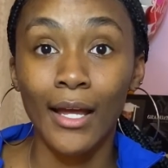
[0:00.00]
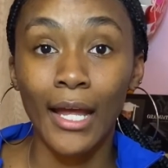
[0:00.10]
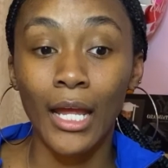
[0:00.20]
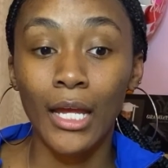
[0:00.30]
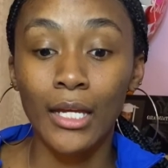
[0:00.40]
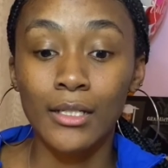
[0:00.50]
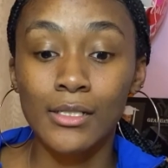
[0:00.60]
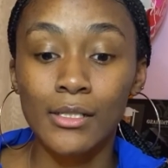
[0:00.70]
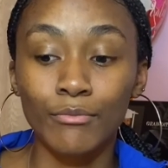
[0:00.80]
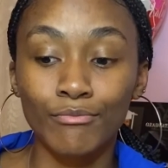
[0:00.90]
And
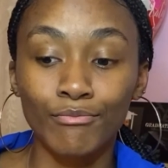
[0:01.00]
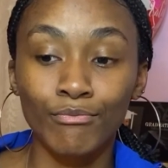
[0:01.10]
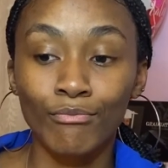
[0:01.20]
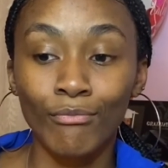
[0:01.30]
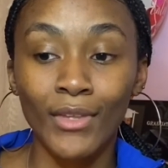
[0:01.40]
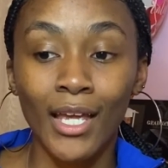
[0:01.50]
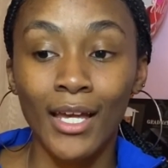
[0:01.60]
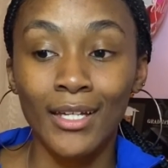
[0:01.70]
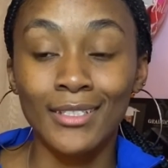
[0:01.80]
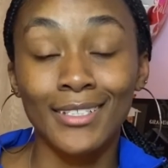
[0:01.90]

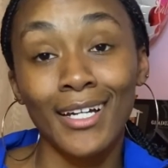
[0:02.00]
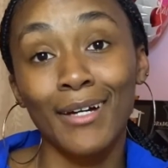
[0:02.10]
yeah,